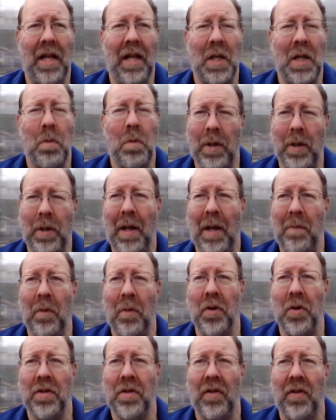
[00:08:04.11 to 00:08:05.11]
that's where we spent
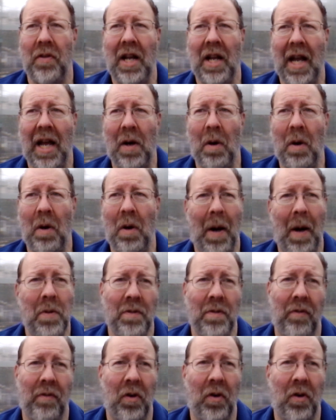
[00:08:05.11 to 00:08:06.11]
most of the day, going
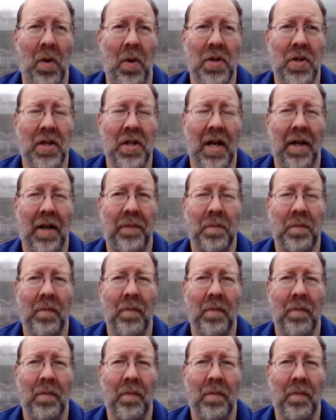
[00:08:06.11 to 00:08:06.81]
backwards and forwards there.